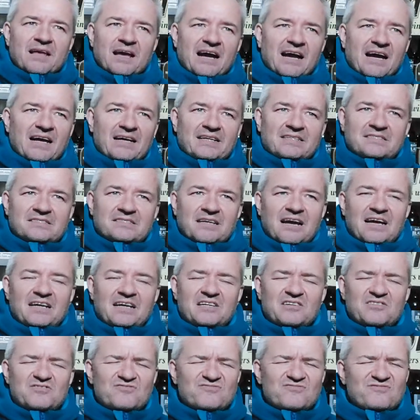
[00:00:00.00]
and had
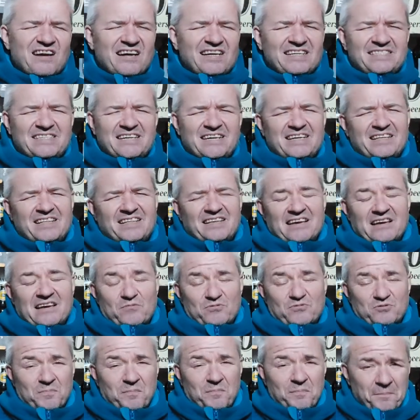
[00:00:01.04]
a great day there. It
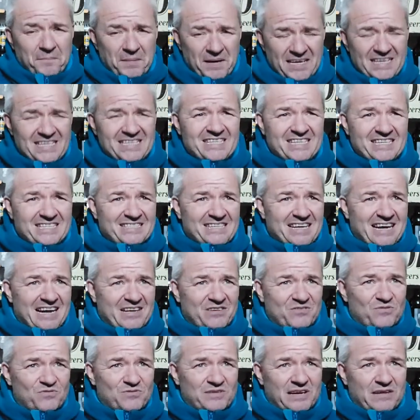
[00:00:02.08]
was pissing down
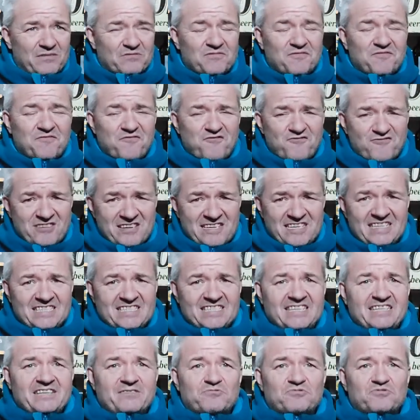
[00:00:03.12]
all day, it was
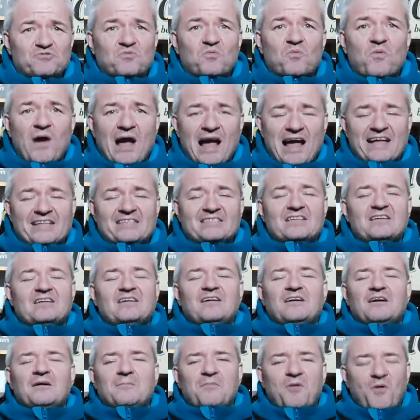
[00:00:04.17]
freezing, it was wet,
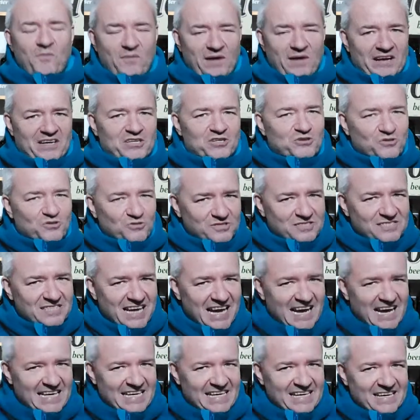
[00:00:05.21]
but we had a good
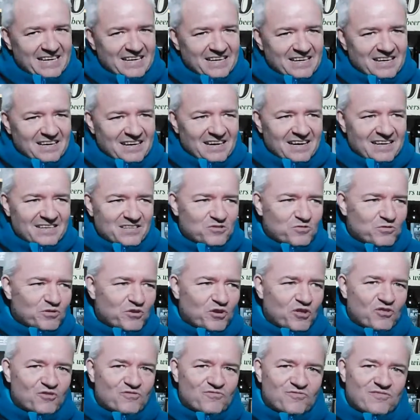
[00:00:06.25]
day. And going
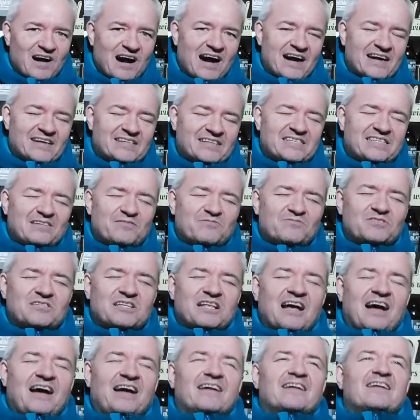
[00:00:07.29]
on the rides, and it was
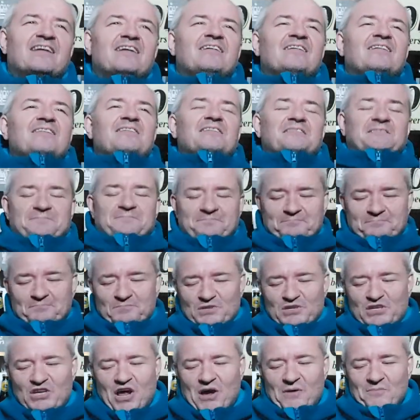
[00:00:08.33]
like,
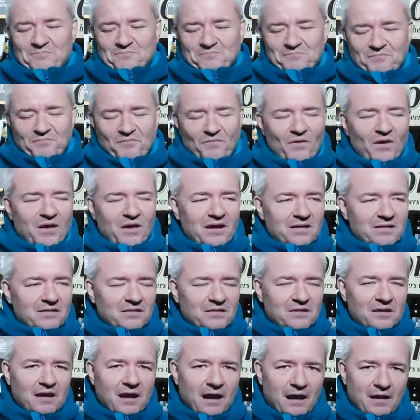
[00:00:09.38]
you know,
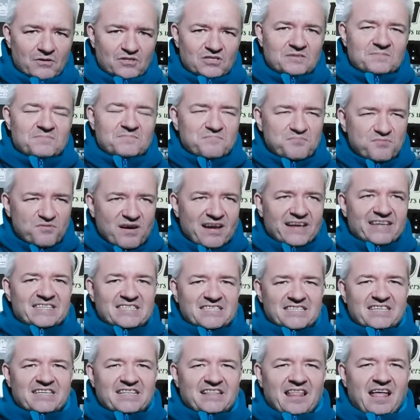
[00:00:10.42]
I was
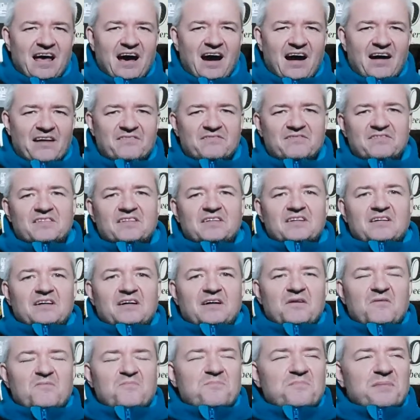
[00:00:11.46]
embracing life,
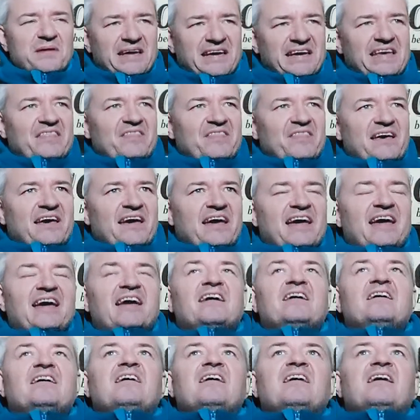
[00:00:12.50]
being there,
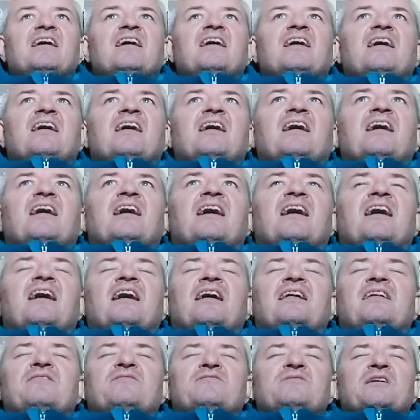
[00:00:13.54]

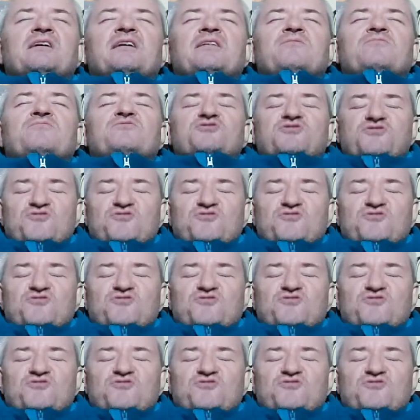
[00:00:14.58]
and it was